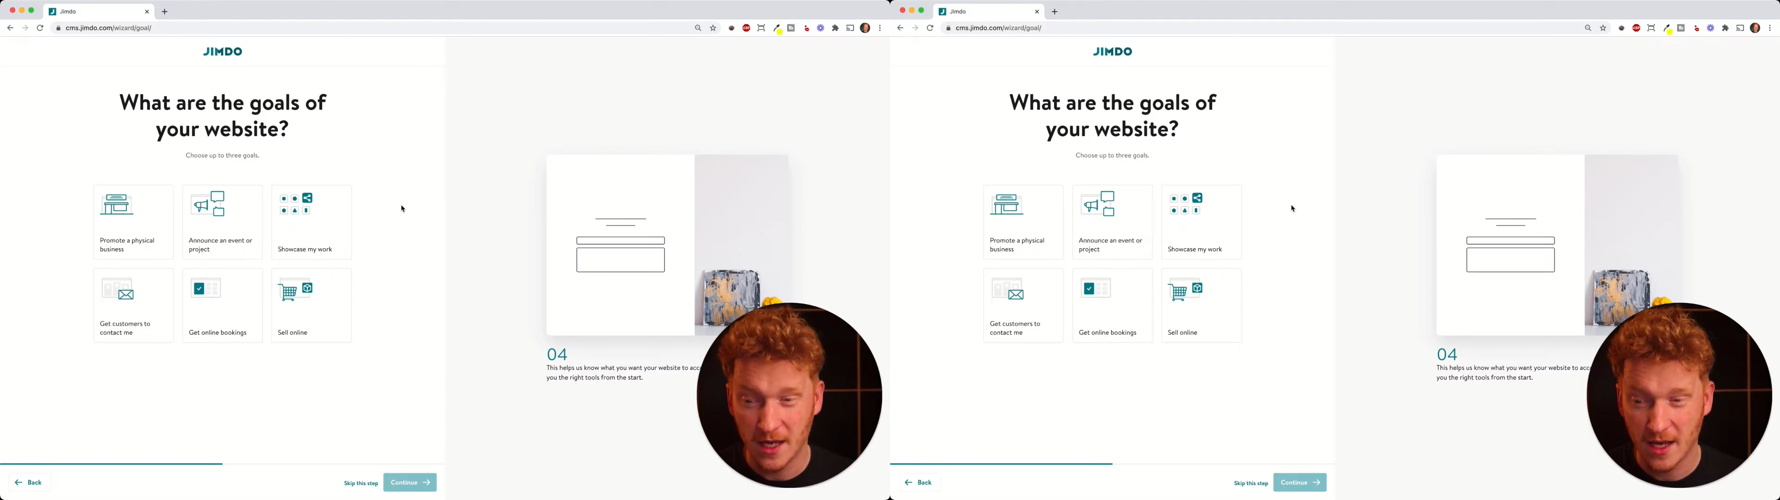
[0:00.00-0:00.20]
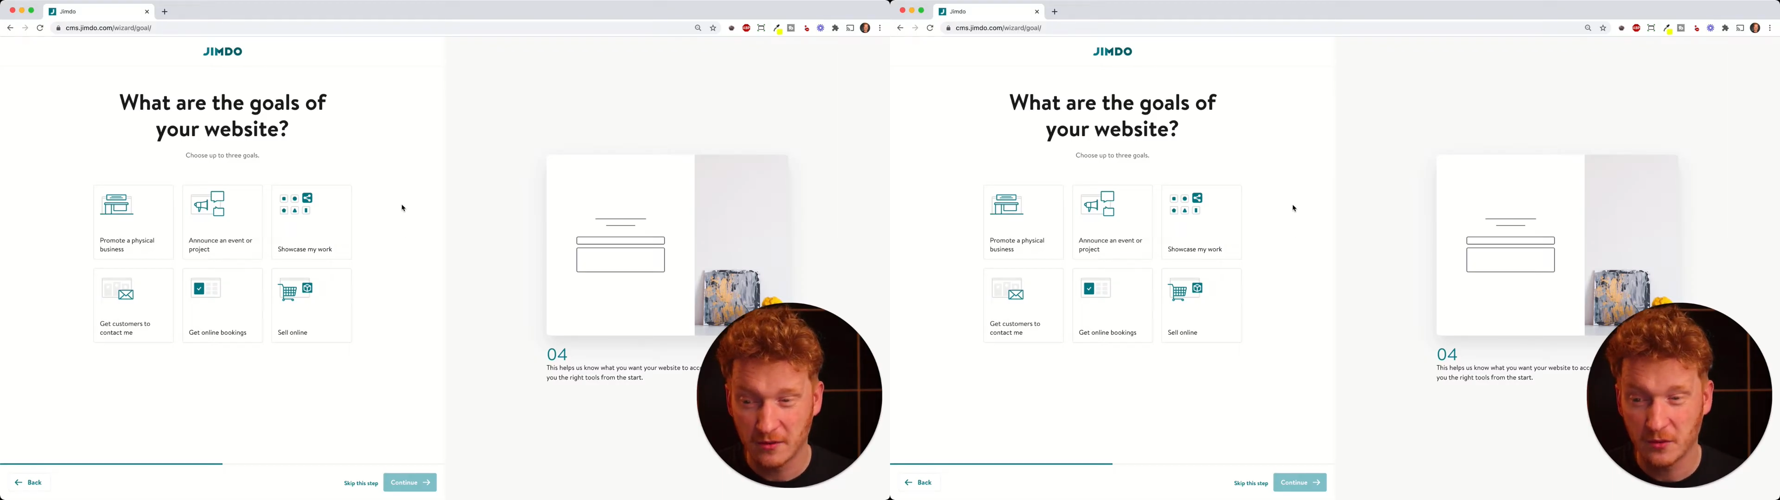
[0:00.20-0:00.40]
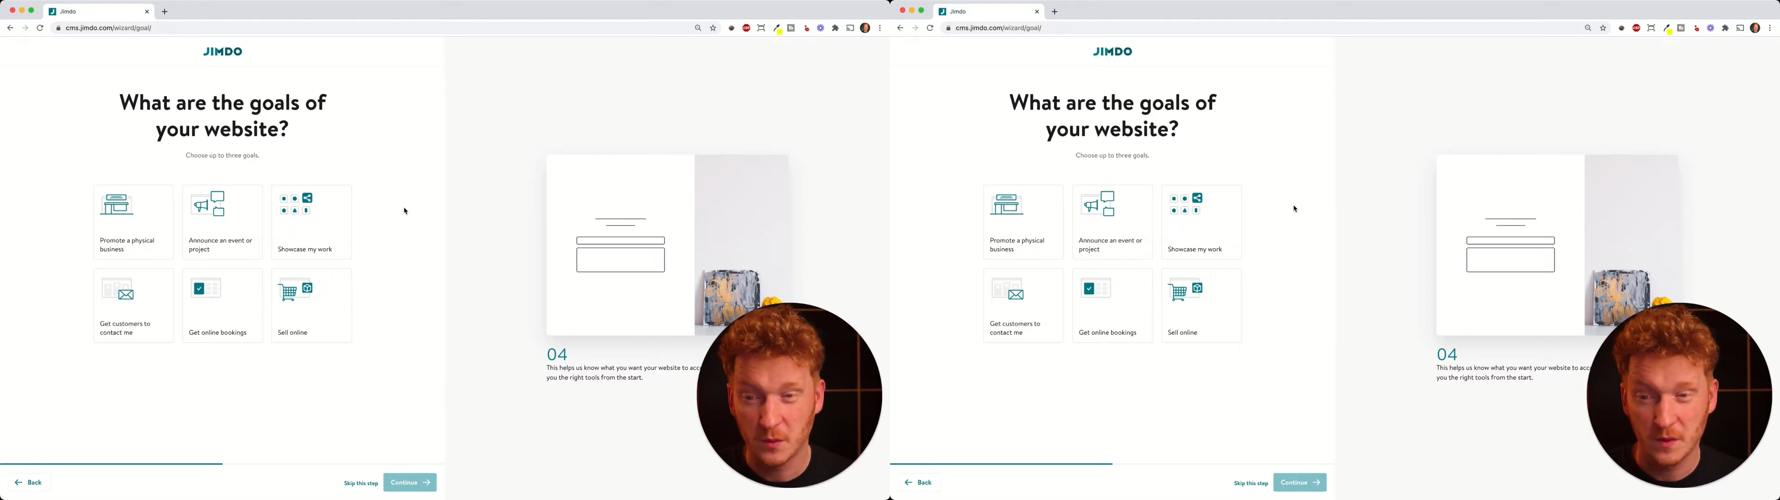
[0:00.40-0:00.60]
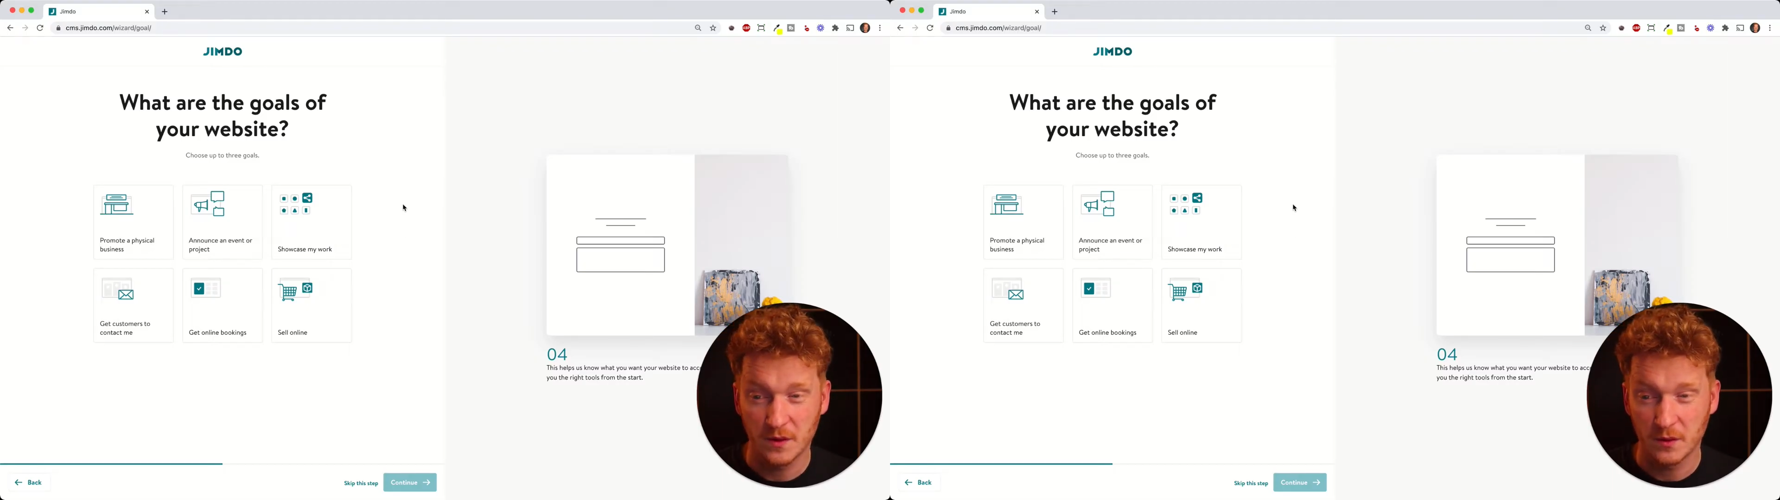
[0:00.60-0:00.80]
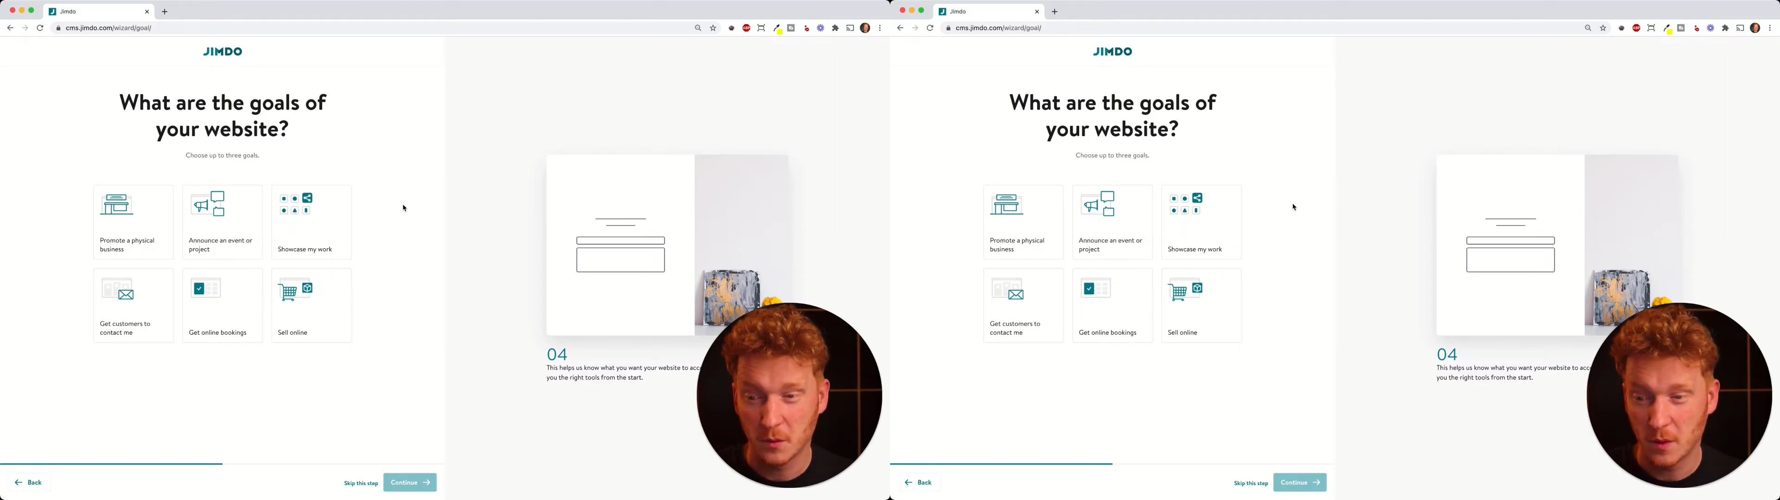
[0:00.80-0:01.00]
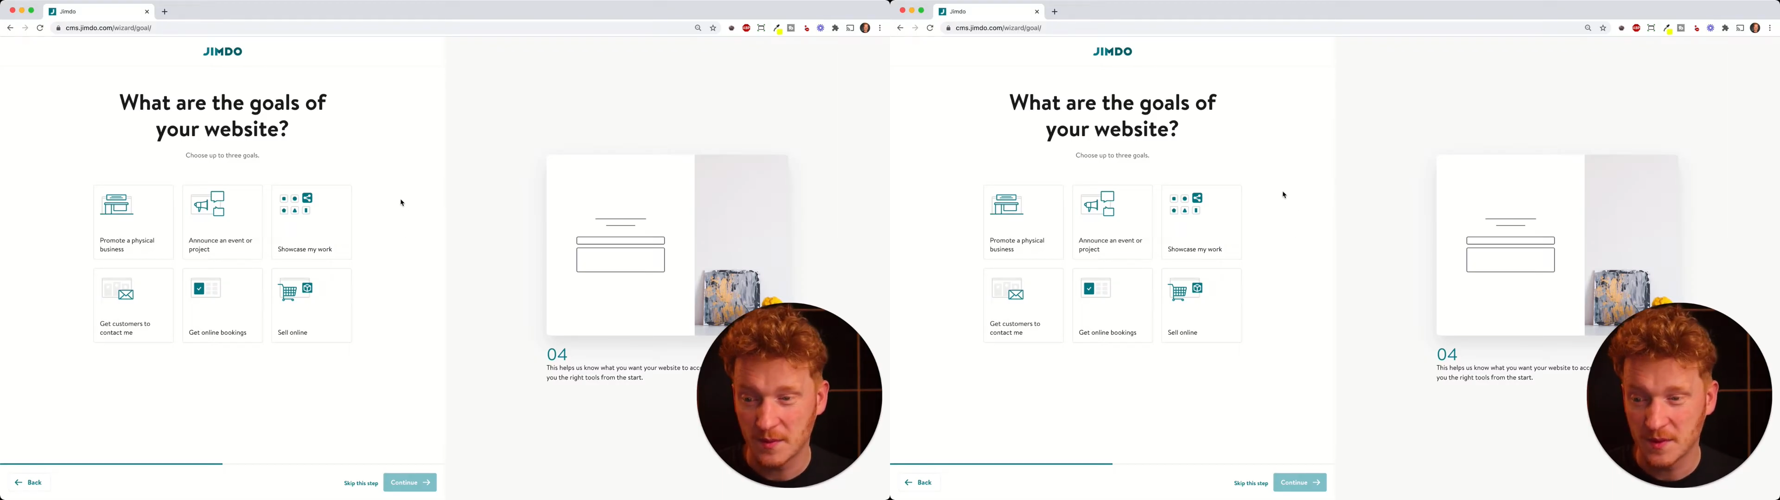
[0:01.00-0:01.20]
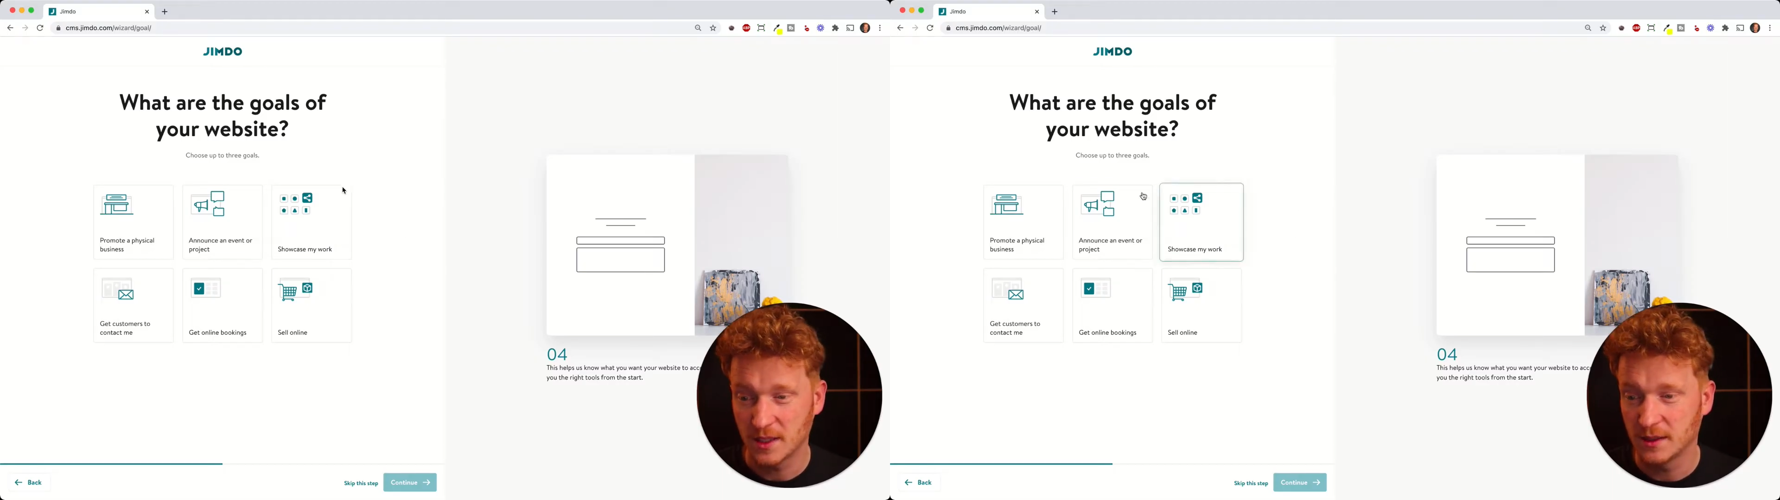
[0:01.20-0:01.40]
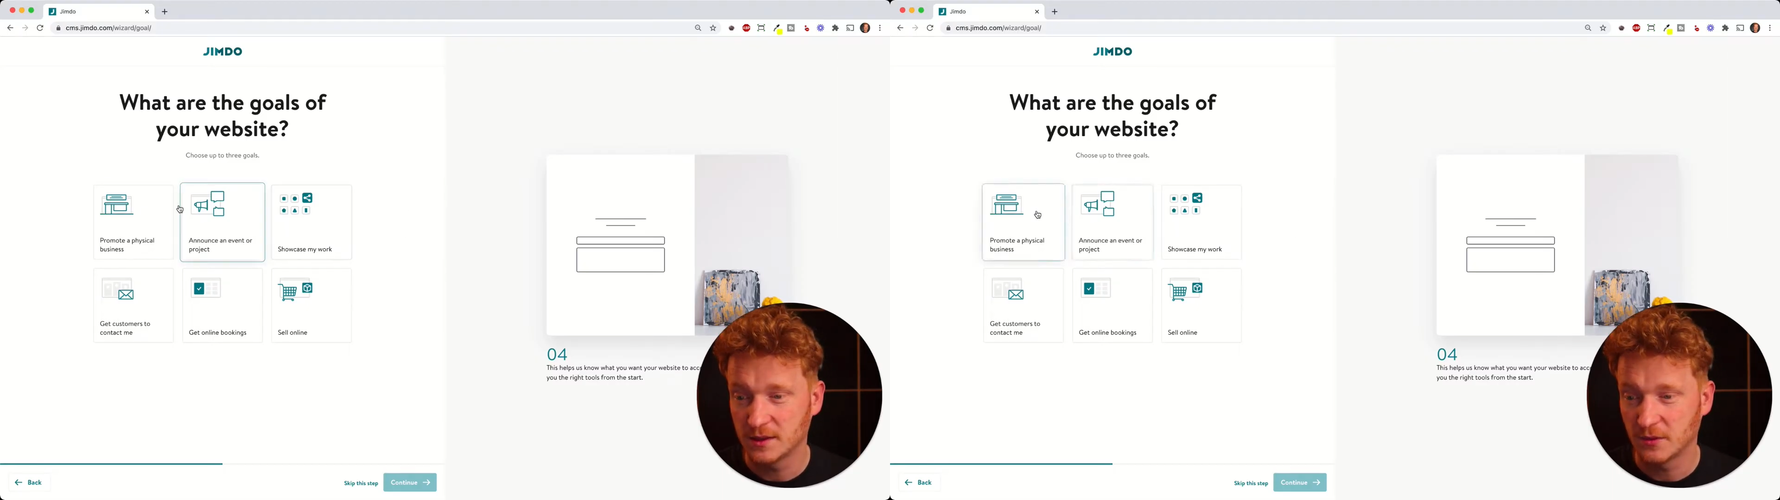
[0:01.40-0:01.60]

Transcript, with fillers: have with your website.